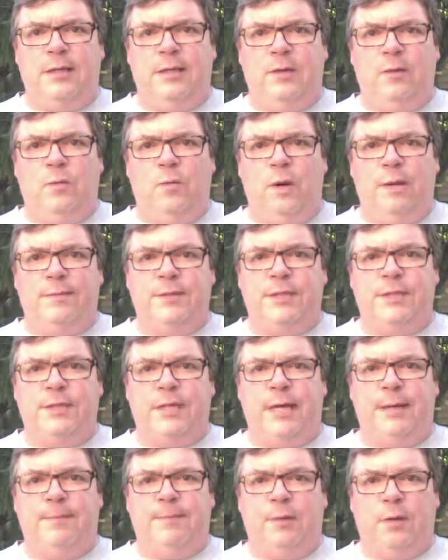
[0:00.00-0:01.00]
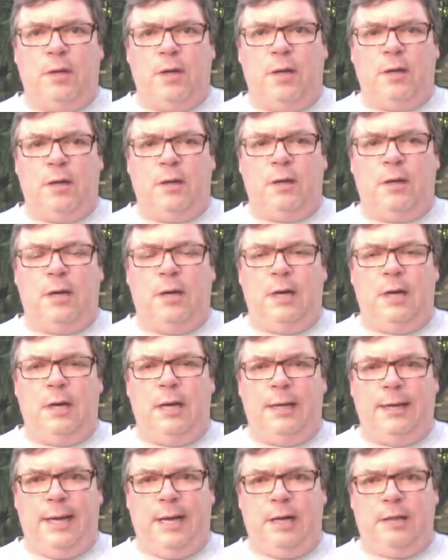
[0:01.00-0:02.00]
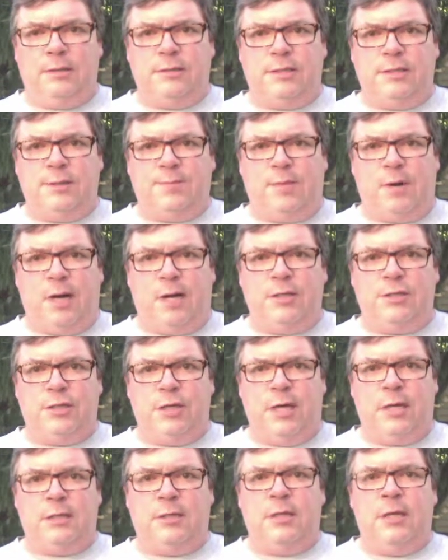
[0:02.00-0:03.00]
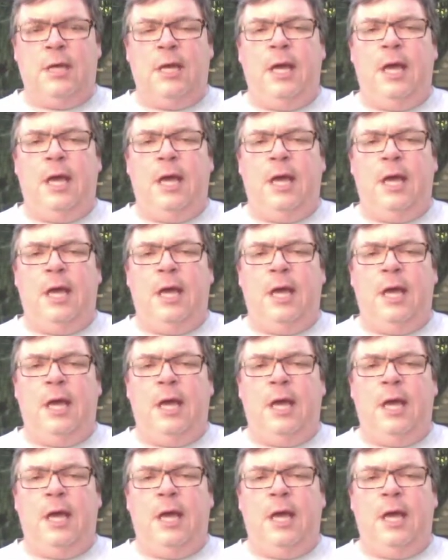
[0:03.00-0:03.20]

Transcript: the website blog analysis project,